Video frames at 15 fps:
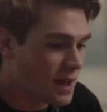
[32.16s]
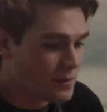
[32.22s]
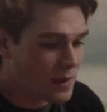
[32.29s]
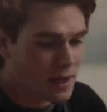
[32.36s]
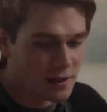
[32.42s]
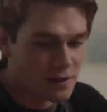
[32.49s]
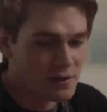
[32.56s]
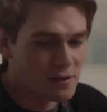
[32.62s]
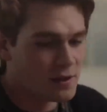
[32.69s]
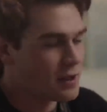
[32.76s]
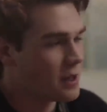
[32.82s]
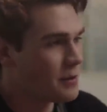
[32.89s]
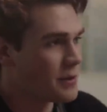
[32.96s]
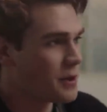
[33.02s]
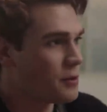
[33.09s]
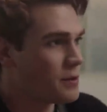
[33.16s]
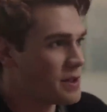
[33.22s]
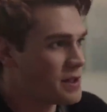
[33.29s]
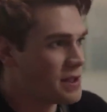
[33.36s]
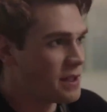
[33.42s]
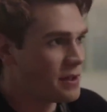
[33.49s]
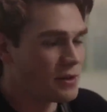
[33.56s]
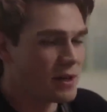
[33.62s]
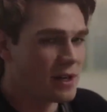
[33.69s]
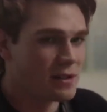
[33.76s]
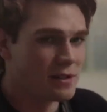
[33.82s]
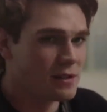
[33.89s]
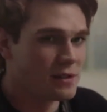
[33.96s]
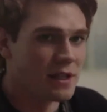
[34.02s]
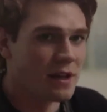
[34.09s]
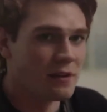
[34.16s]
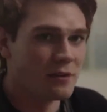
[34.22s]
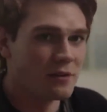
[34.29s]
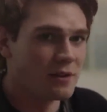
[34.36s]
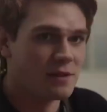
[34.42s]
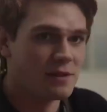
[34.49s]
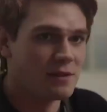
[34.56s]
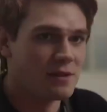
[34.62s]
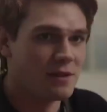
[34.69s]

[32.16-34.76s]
After the initial shock of seeing him get shot by a